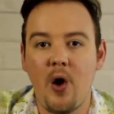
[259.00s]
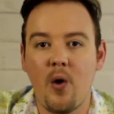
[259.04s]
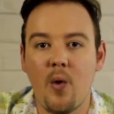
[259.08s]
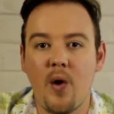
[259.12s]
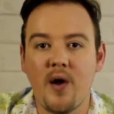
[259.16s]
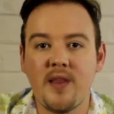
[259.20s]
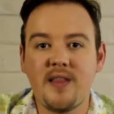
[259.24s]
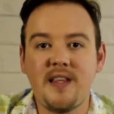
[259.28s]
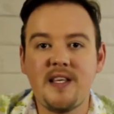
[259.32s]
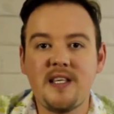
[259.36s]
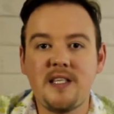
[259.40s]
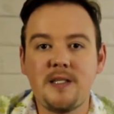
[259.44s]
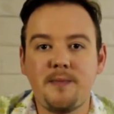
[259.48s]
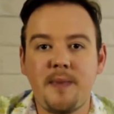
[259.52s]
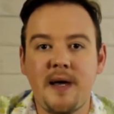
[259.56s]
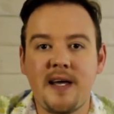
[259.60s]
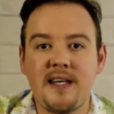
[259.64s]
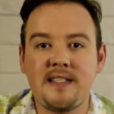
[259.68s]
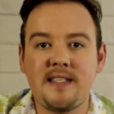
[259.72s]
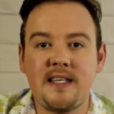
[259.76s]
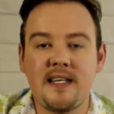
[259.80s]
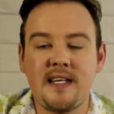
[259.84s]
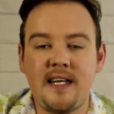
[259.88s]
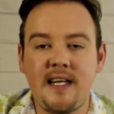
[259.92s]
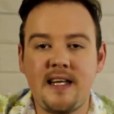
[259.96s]
What this
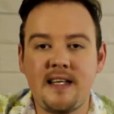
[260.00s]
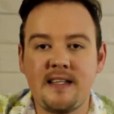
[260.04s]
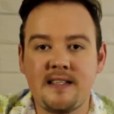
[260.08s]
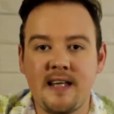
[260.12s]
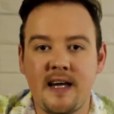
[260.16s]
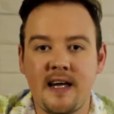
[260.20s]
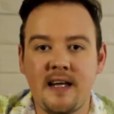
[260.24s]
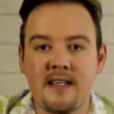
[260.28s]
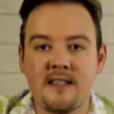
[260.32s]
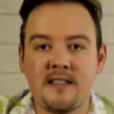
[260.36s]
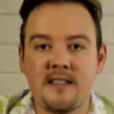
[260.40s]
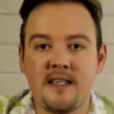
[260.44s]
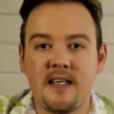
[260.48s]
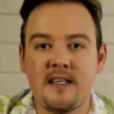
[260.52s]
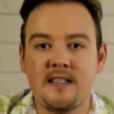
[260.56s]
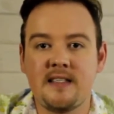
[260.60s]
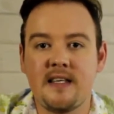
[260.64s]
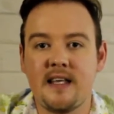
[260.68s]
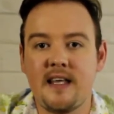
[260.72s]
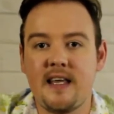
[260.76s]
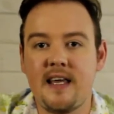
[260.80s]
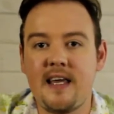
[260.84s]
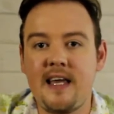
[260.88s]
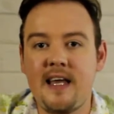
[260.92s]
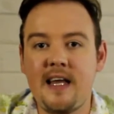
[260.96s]
basically does is it